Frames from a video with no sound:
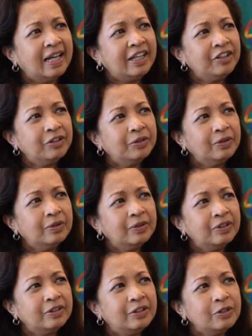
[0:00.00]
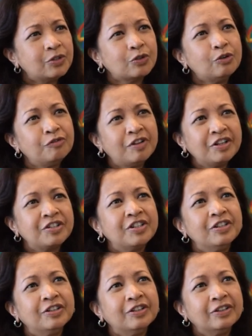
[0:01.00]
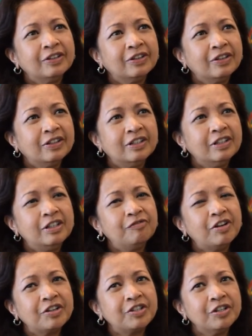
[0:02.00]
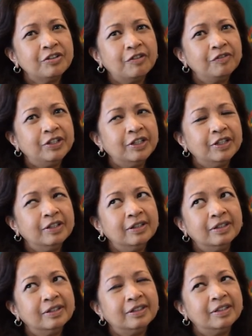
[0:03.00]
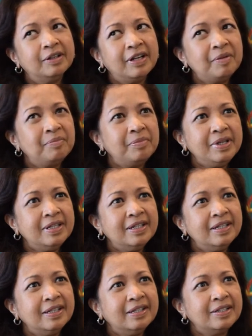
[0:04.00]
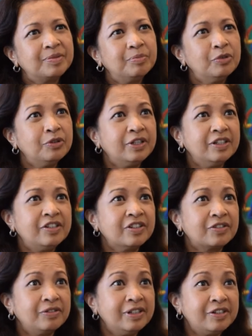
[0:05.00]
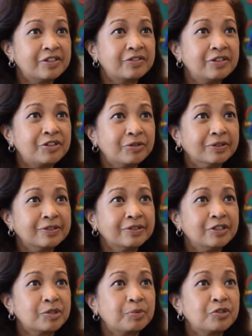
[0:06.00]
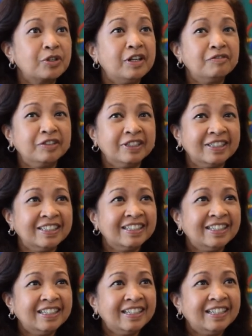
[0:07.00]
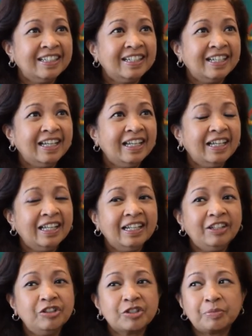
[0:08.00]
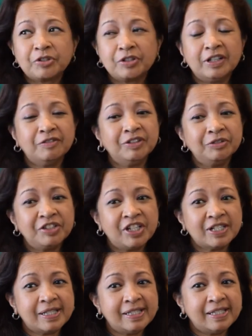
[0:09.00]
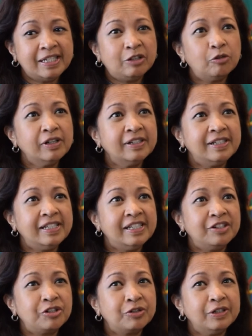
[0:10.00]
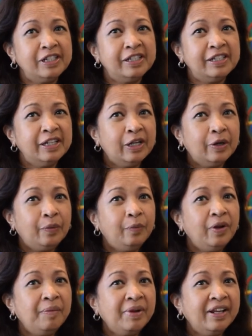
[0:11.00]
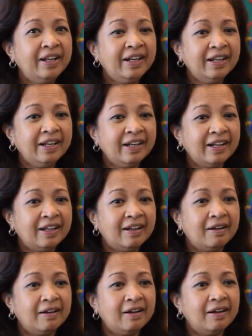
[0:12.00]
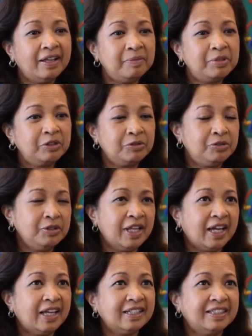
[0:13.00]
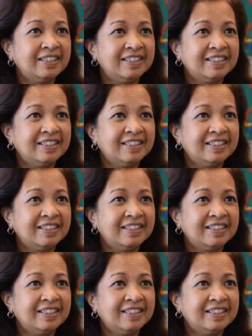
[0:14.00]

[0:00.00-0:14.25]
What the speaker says: you know, the sole function, the function of the MB is more than just religious rituals. He's supposed to govern. And you're supposed to govern with justice and equality, and surely women are able to do that.